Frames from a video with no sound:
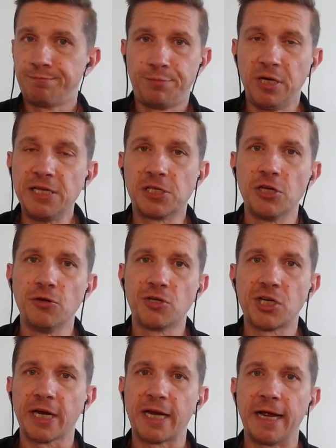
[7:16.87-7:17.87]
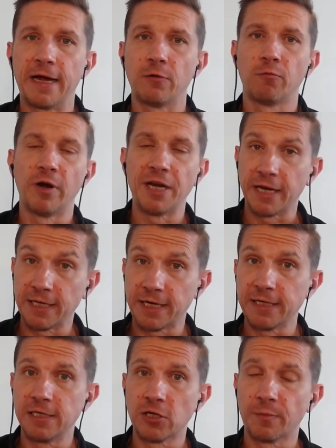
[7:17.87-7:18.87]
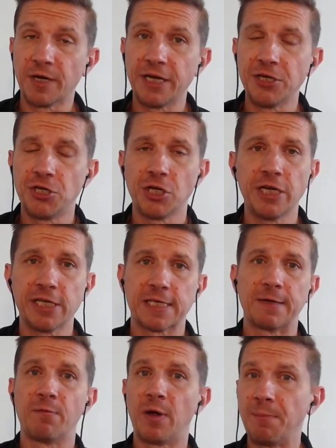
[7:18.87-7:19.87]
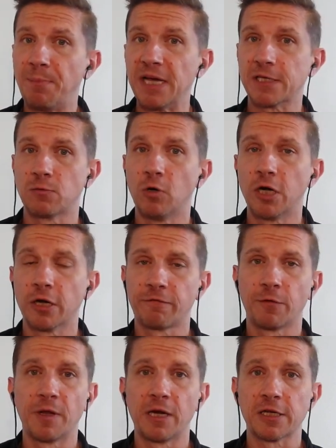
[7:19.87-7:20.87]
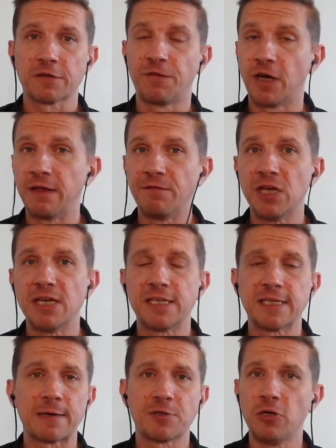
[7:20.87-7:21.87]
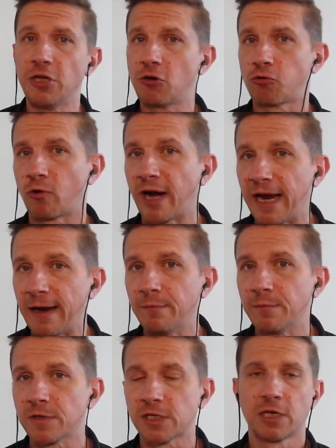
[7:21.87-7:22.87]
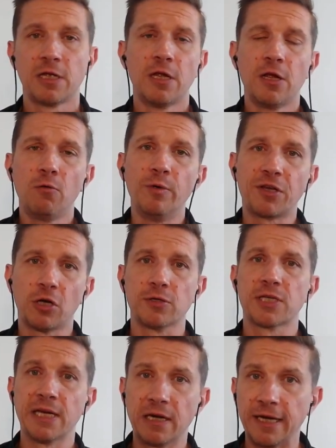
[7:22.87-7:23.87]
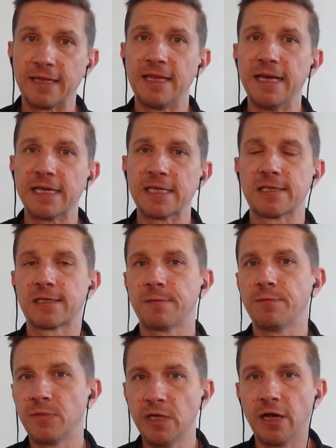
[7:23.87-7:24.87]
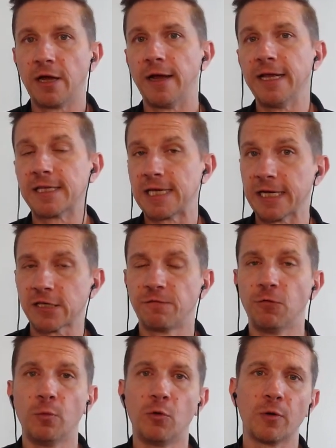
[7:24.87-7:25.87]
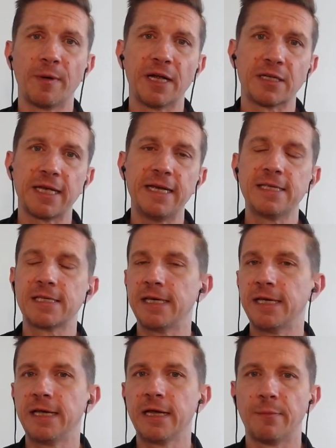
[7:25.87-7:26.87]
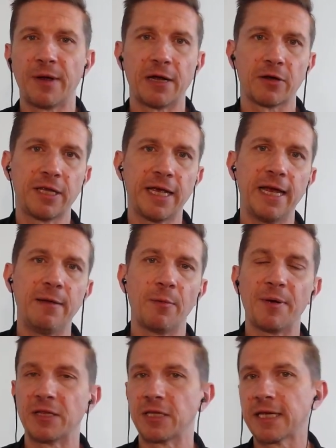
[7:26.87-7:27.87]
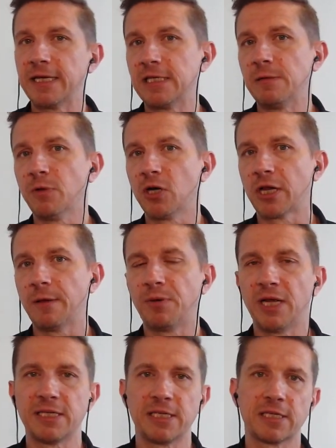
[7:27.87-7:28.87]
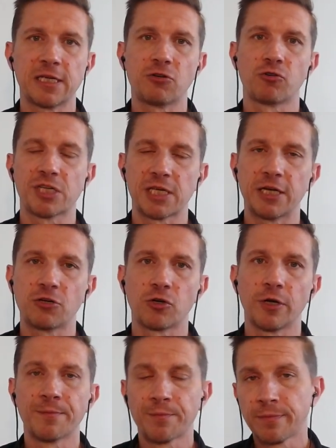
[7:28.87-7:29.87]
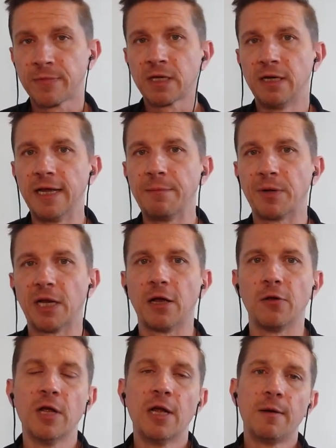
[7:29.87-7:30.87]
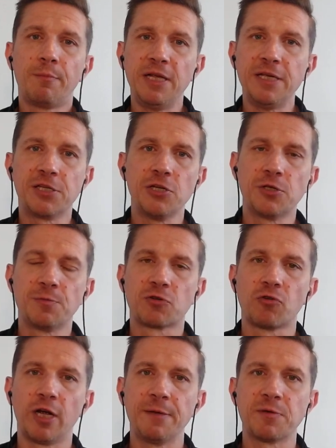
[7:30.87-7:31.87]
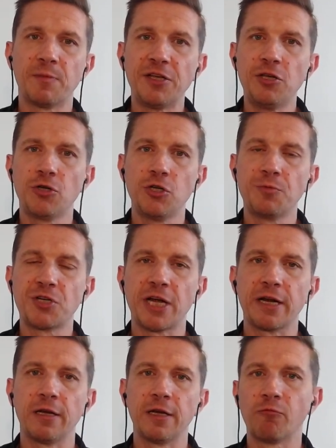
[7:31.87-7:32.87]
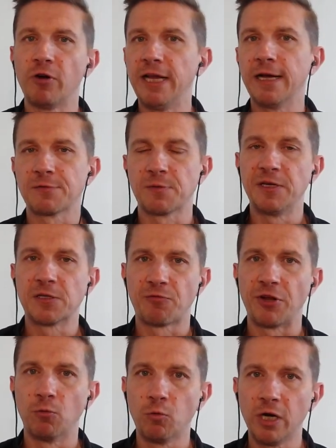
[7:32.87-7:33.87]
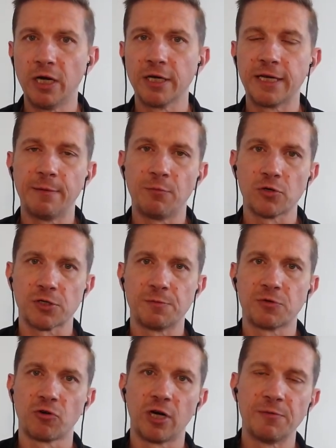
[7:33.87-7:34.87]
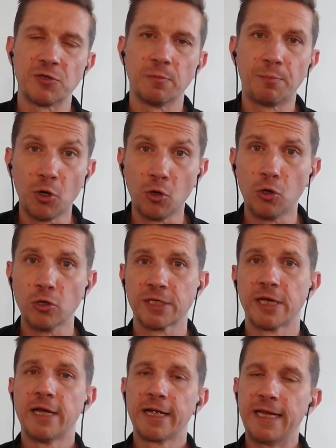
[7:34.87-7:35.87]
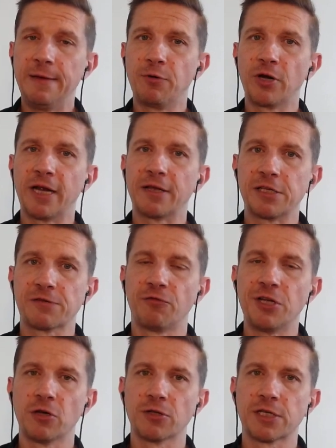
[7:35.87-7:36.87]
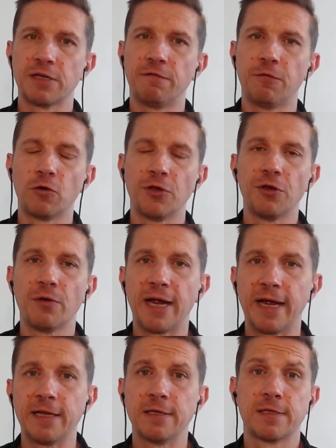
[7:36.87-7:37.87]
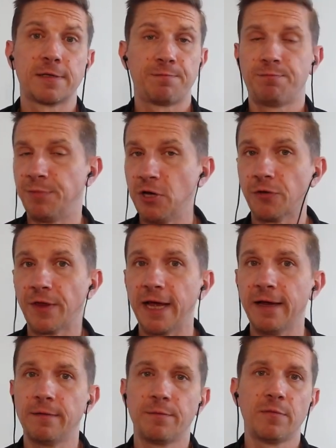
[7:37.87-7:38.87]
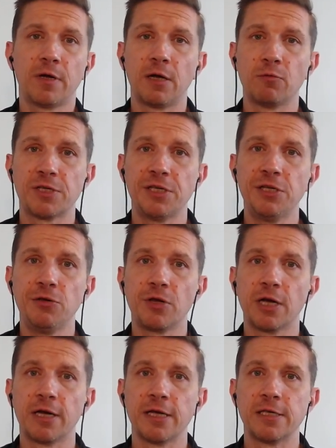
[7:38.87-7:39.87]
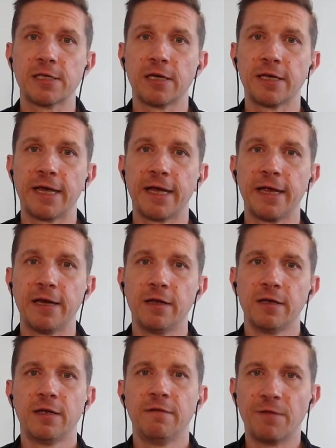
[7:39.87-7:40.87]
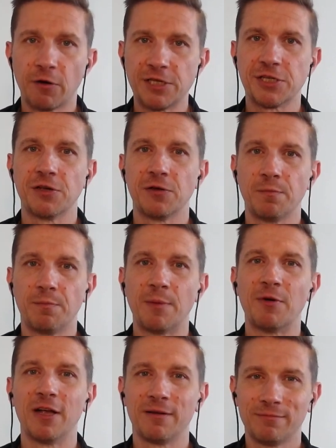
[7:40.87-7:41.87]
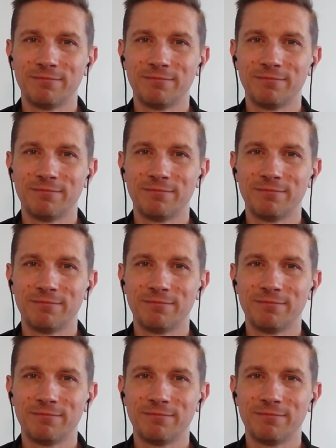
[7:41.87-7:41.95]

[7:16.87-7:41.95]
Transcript: please do check out Renegade Dating Domination. It's some of my best work from the last five years. It's absolutely crammed with content like this, uh, in text form all about dating, about game, about the dating marketplace, etc., etc. Link below. Please do subscribe to my YouTube channel. It really helps me to spread the word, get more subscribers on board, keep putting out this free content for you. And beyond that, I will see you guys again very soon. Bye bye.